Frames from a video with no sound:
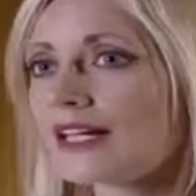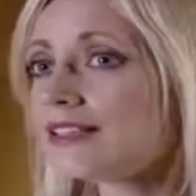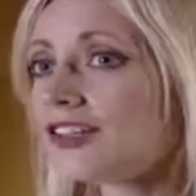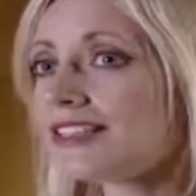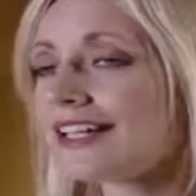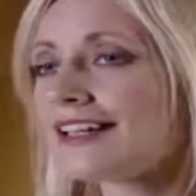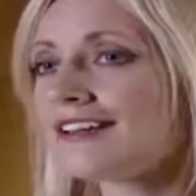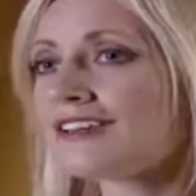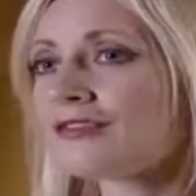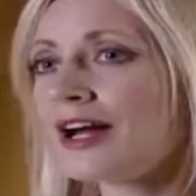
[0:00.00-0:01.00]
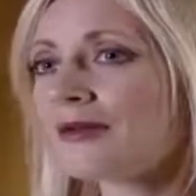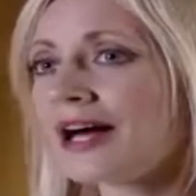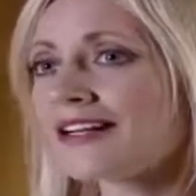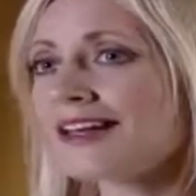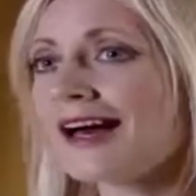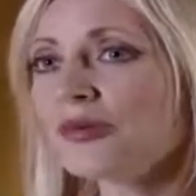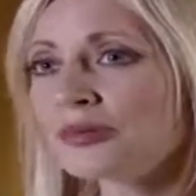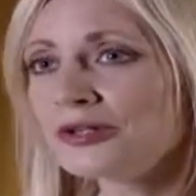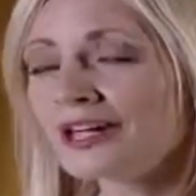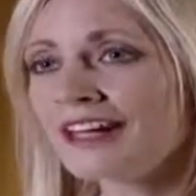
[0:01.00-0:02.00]
Is Guus Hiddink the right man to
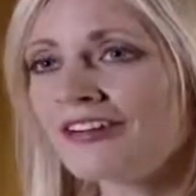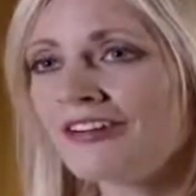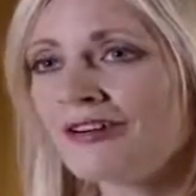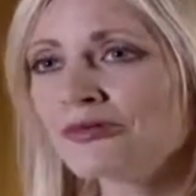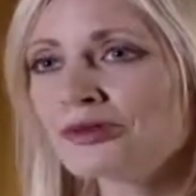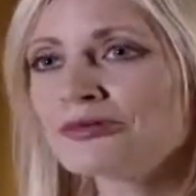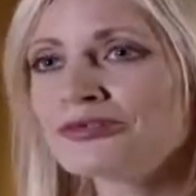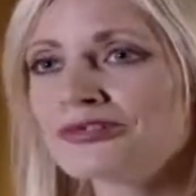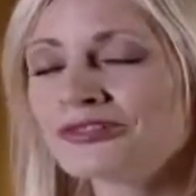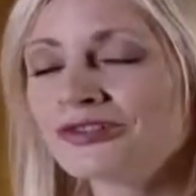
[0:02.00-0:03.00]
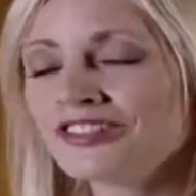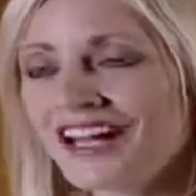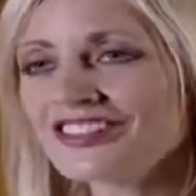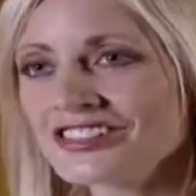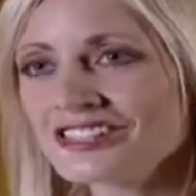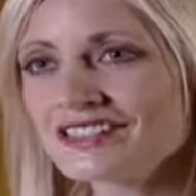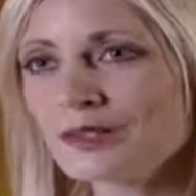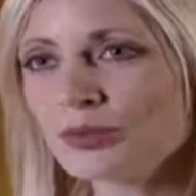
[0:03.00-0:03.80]
help you kick on? What was your reaction to his